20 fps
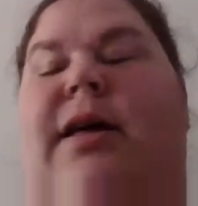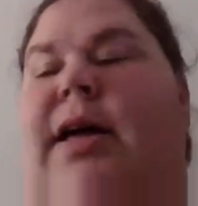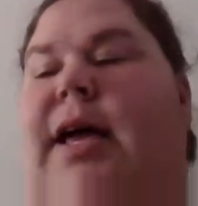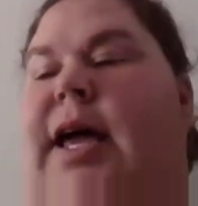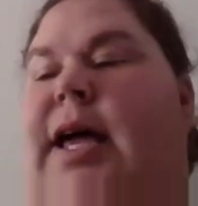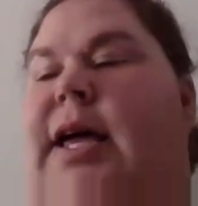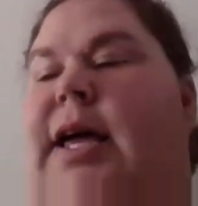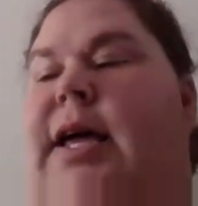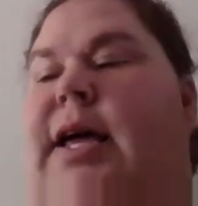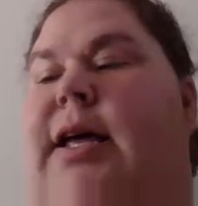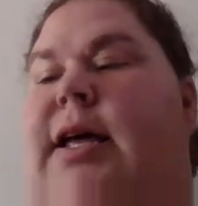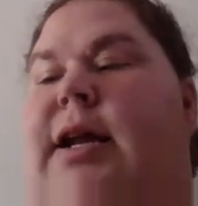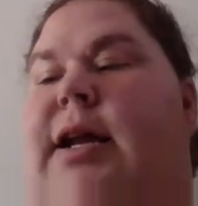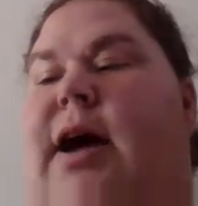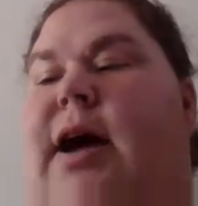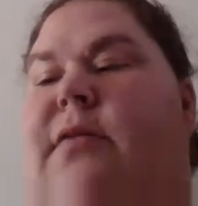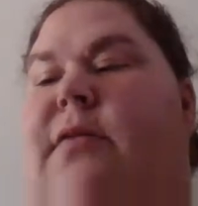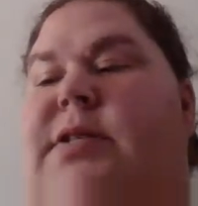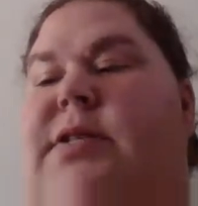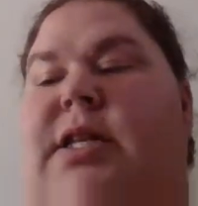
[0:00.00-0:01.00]
And
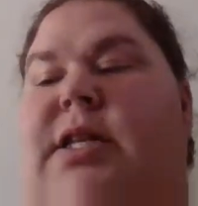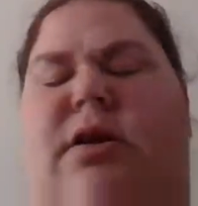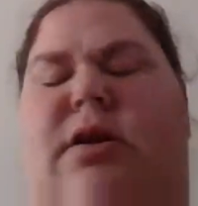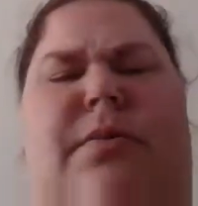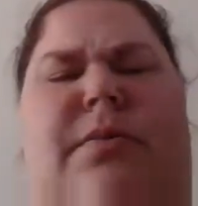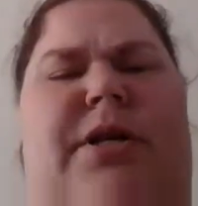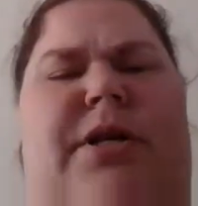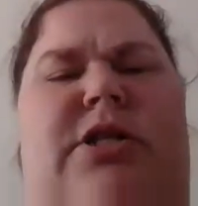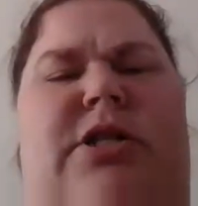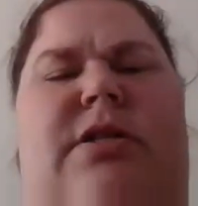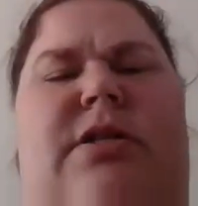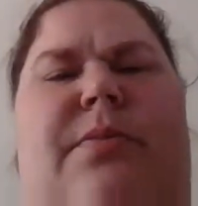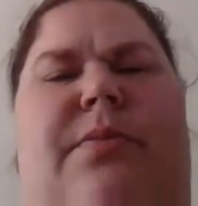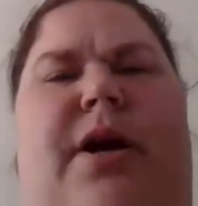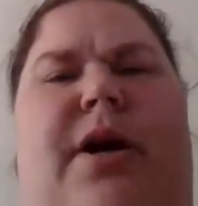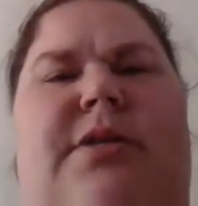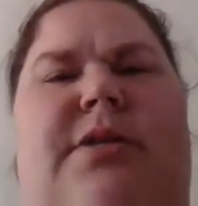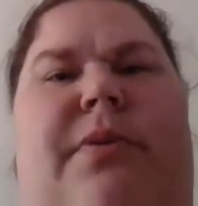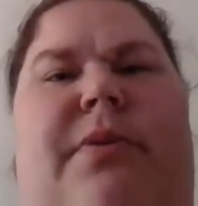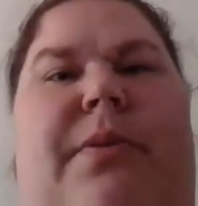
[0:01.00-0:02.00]
I was a little bit
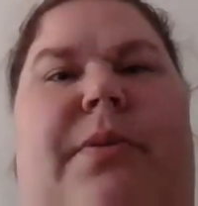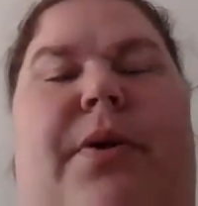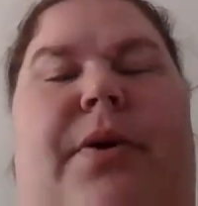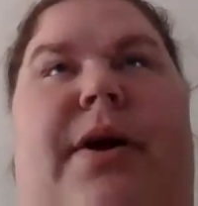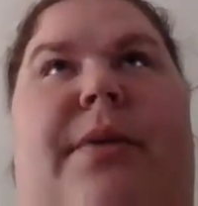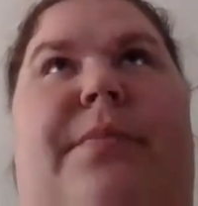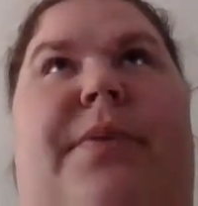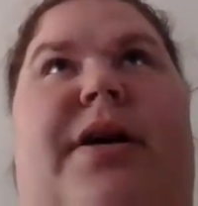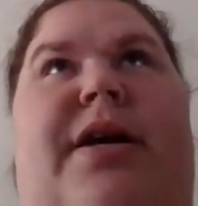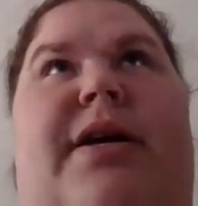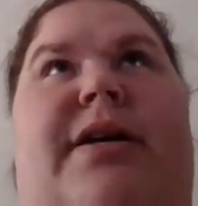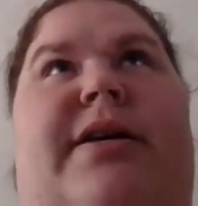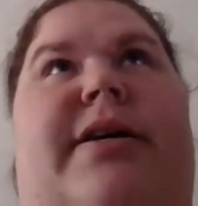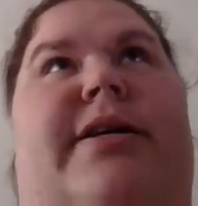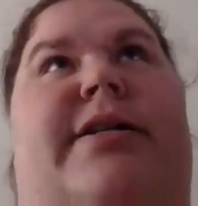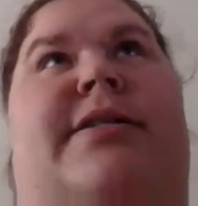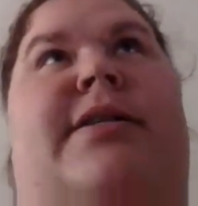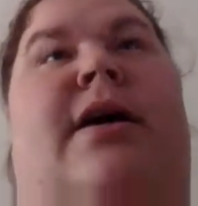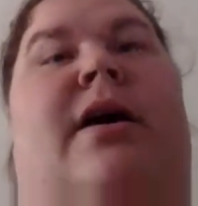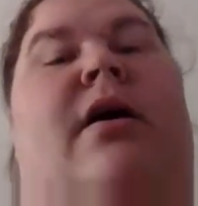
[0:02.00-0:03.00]
surprised by the brand
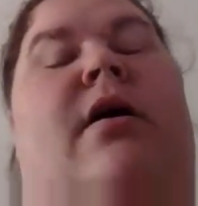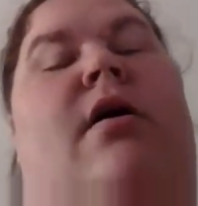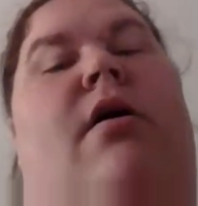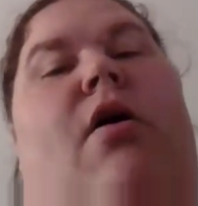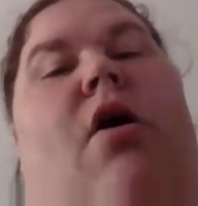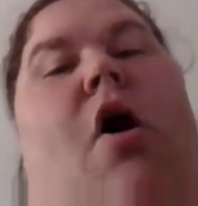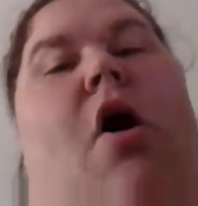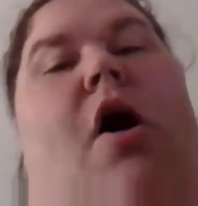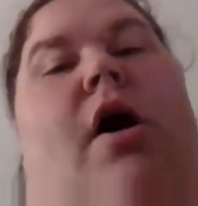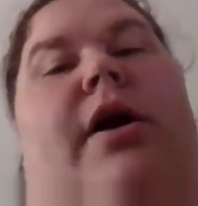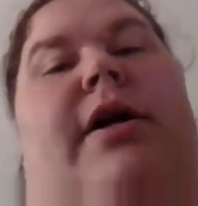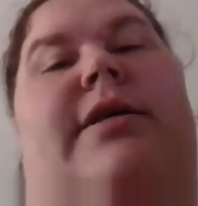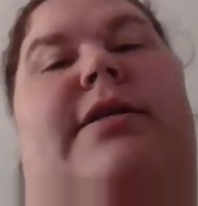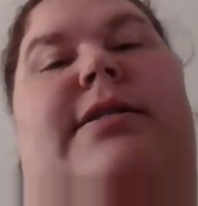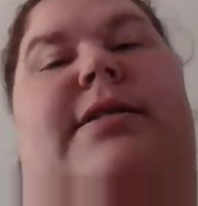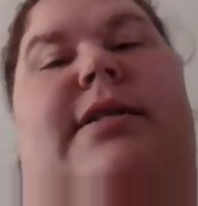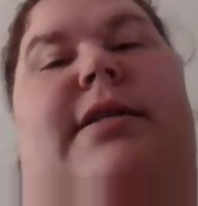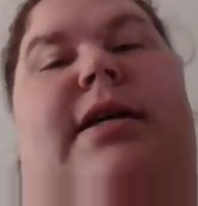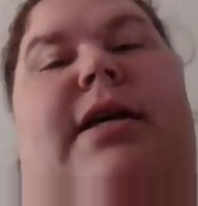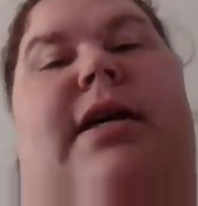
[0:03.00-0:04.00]
because
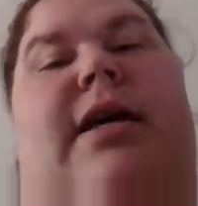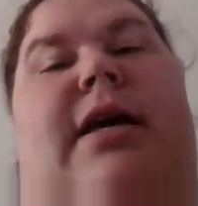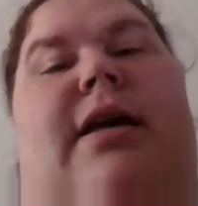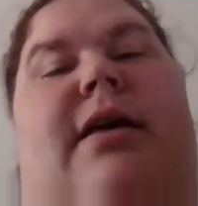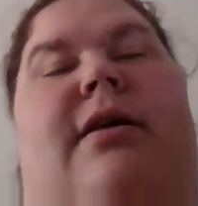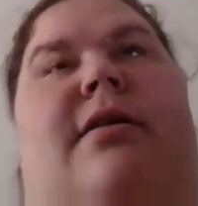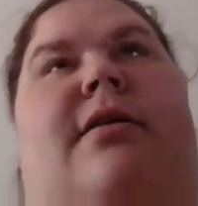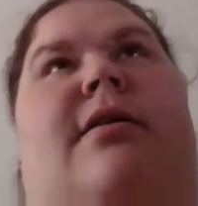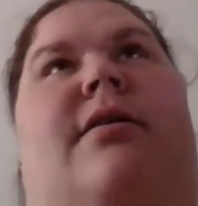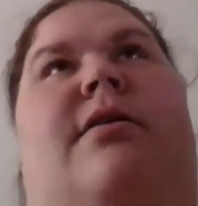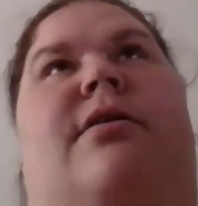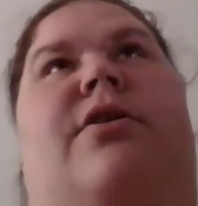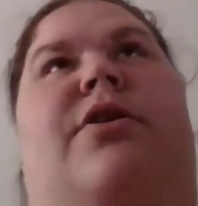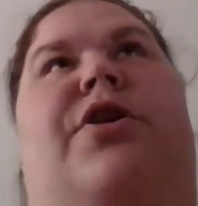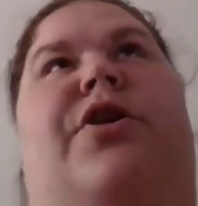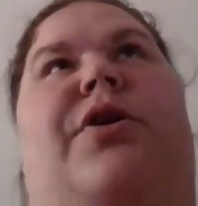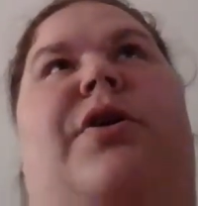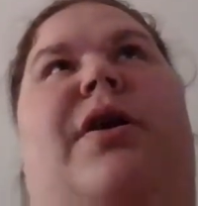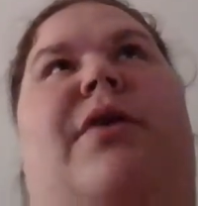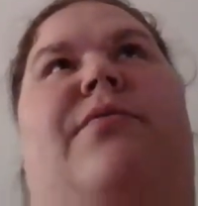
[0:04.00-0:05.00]
honestly,
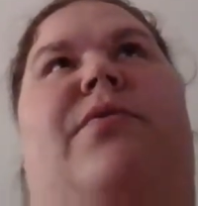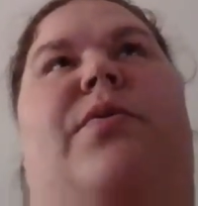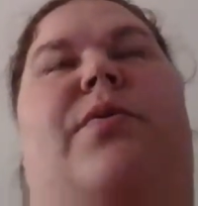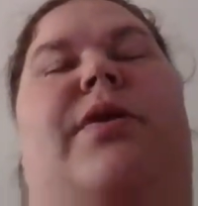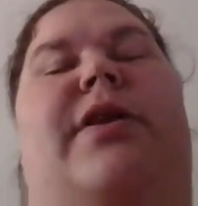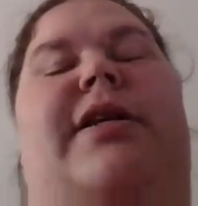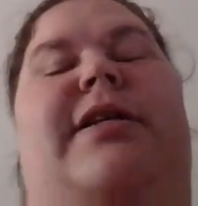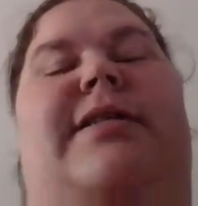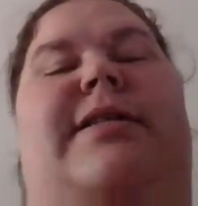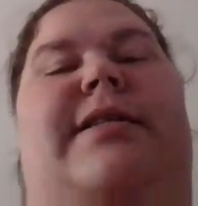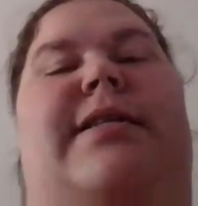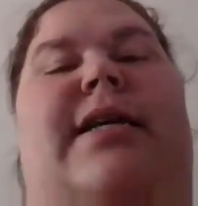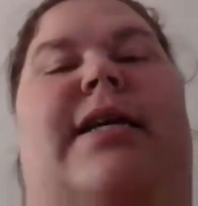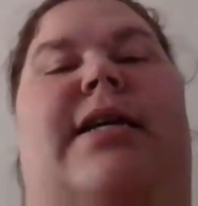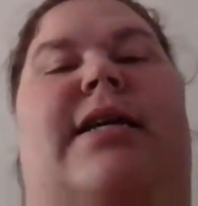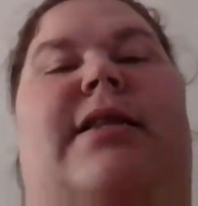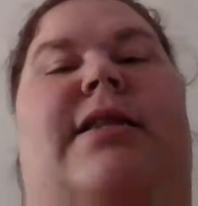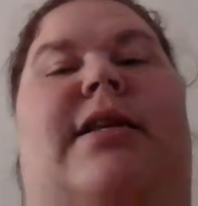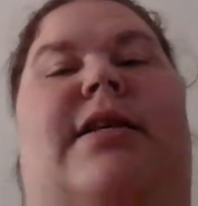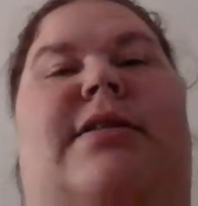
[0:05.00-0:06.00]
you never really
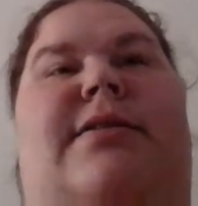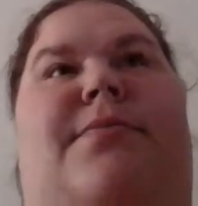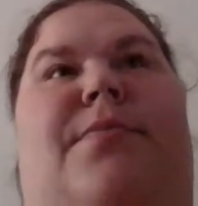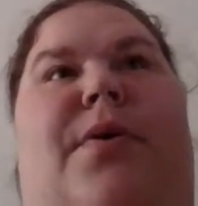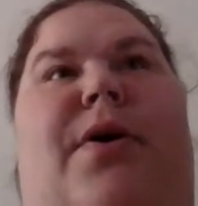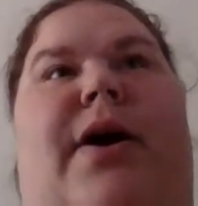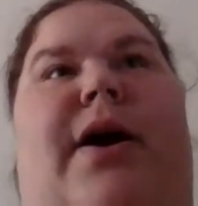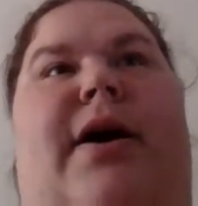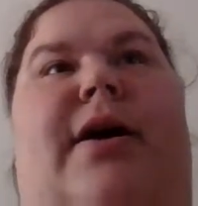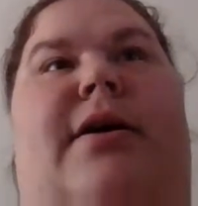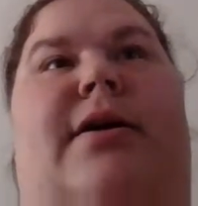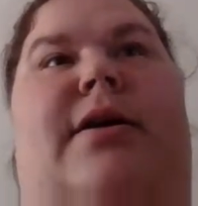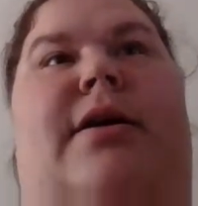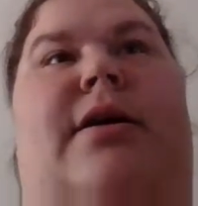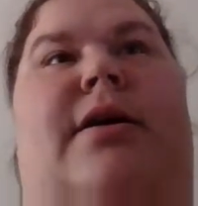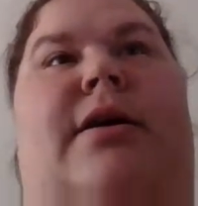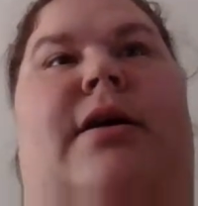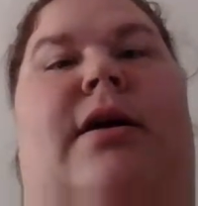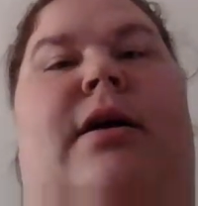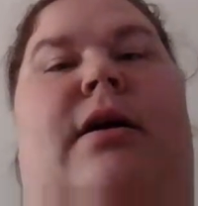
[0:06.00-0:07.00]
see this brand
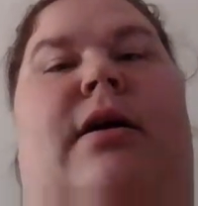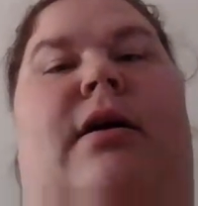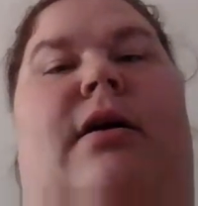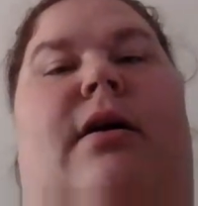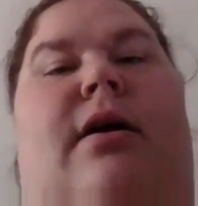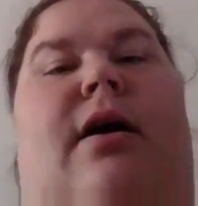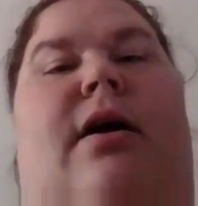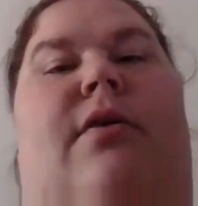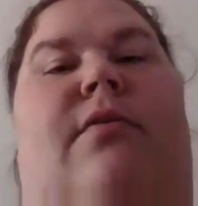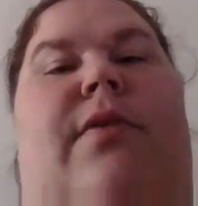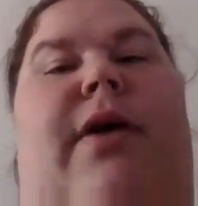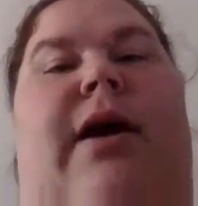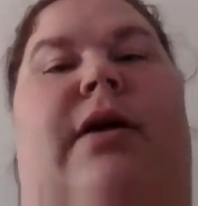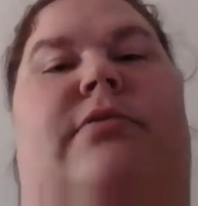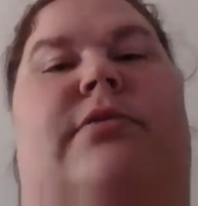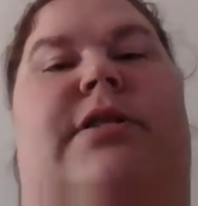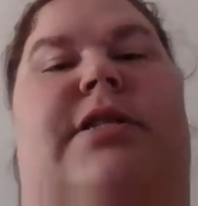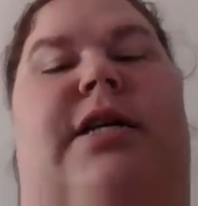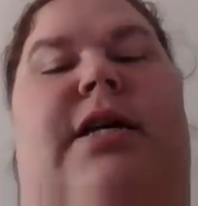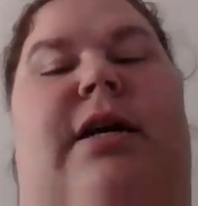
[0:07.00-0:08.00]

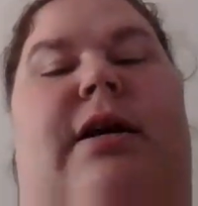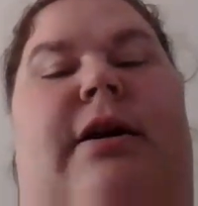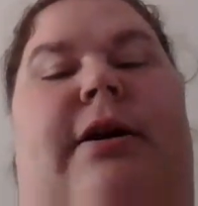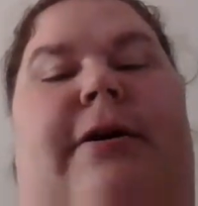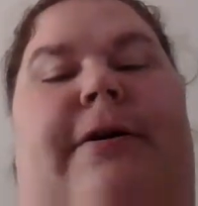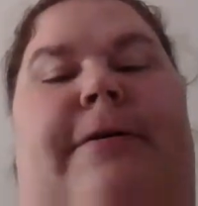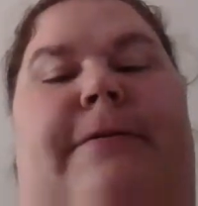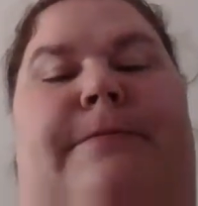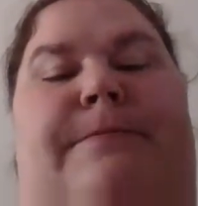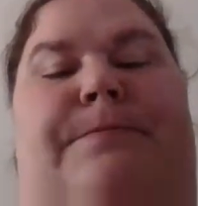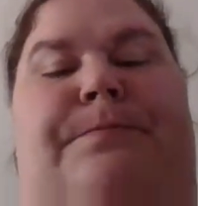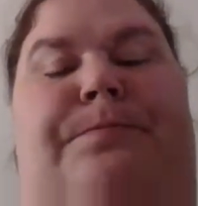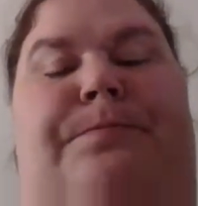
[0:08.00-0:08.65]
around here.